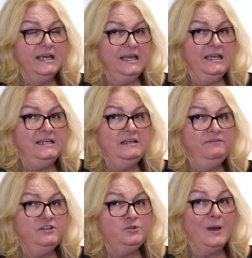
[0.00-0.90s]

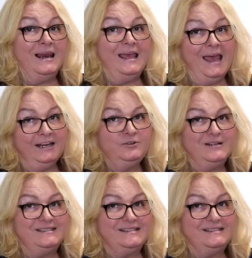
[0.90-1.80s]
individual
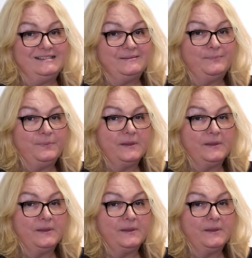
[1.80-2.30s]
addresses.